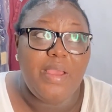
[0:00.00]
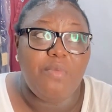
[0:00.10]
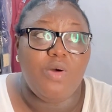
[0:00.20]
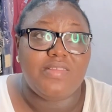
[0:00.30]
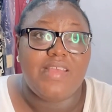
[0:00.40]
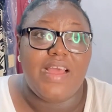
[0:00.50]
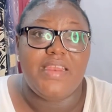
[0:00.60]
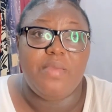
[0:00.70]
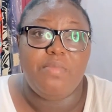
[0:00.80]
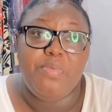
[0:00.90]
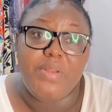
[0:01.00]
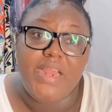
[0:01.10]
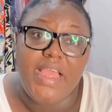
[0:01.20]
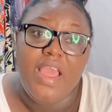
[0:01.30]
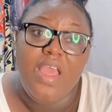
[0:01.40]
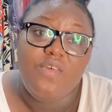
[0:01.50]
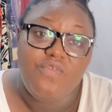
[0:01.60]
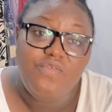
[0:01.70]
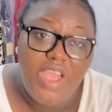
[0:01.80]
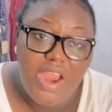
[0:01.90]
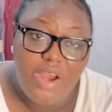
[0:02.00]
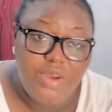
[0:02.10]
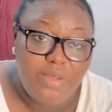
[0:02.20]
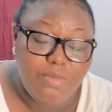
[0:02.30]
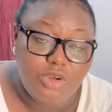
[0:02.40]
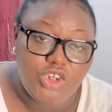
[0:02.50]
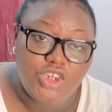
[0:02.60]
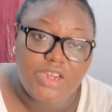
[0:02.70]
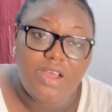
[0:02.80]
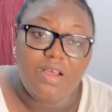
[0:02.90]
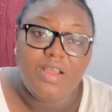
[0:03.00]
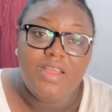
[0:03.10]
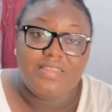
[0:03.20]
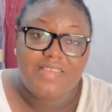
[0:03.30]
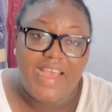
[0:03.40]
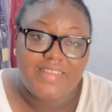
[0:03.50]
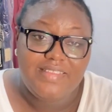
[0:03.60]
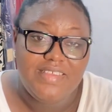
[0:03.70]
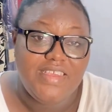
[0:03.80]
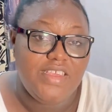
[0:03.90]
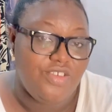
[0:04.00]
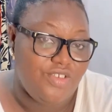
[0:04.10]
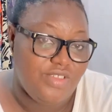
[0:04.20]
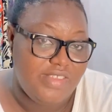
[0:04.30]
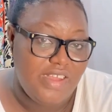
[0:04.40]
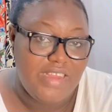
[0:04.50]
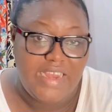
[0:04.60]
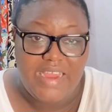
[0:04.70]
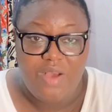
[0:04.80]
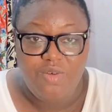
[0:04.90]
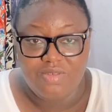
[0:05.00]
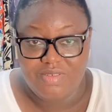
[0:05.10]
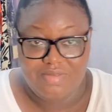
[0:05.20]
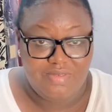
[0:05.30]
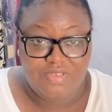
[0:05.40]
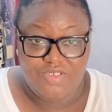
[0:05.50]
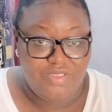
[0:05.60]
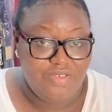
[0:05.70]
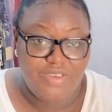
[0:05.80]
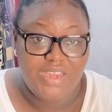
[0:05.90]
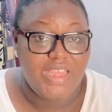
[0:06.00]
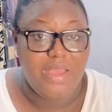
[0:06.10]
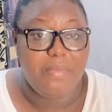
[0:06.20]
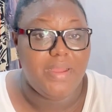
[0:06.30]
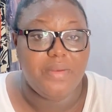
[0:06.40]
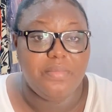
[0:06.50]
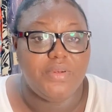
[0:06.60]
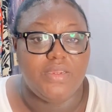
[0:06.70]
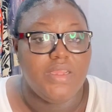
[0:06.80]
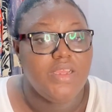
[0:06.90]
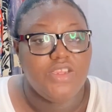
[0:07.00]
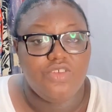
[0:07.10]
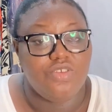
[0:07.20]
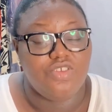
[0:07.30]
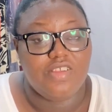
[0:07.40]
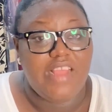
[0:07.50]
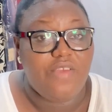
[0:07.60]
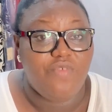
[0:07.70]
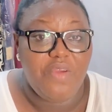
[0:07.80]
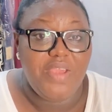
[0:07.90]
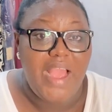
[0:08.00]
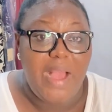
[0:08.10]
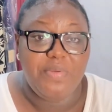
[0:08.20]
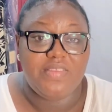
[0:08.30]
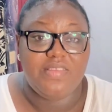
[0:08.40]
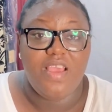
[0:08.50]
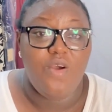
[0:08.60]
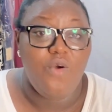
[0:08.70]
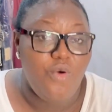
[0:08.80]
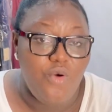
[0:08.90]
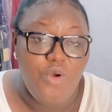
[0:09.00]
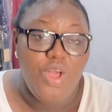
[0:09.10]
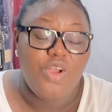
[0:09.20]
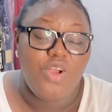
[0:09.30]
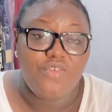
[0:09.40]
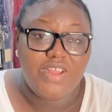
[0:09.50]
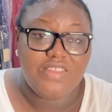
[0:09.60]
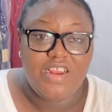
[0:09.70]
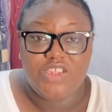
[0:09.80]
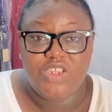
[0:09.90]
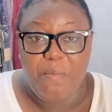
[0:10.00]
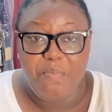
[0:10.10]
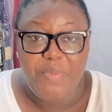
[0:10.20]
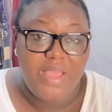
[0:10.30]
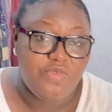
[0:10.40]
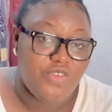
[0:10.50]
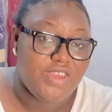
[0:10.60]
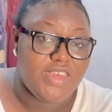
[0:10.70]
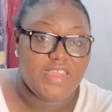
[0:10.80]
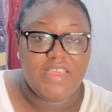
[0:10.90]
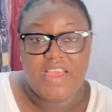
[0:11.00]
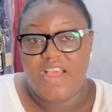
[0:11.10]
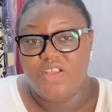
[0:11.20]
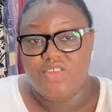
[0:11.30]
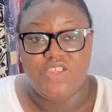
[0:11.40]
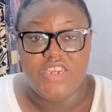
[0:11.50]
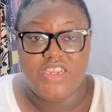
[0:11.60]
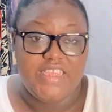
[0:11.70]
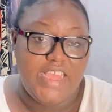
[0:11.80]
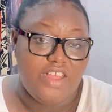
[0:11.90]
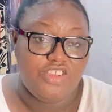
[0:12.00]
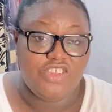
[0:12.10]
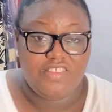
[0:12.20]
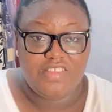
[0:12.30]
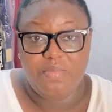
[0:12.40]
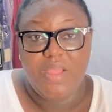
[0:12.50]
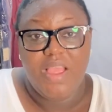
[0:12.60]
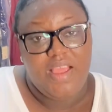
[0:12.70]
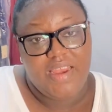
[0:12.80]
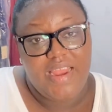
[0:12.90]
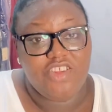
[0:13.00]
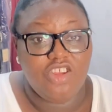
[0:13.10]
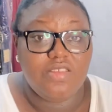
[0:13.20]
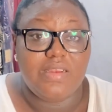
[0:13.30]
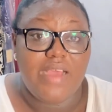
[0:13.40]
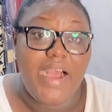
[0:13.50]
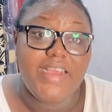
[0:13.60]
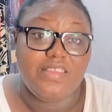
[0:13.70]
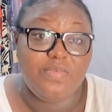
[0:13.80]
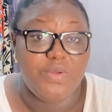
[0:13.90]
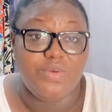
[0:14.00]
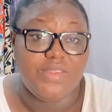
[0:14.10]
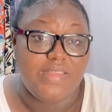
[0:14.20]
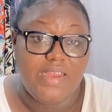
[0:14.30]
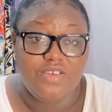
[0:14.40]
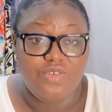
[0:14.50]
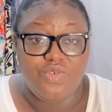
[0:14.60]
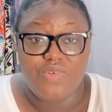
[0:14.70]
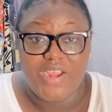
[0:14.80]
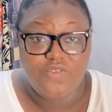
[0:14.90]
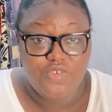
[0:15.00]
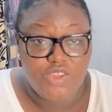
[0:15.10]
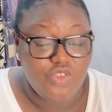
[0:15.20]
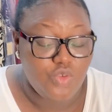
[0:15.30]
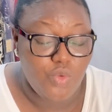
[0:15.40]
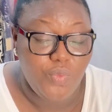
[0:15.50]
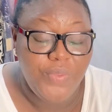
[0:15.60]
what's her name, Ipileng, very emotional. Tati, you could tell that one doesn't really care about anybody. She was just like very happy, saying, oh, congratulations babes, you did it girl, you did it girl. She seemed like just in high spirits, and you know, rightfully so.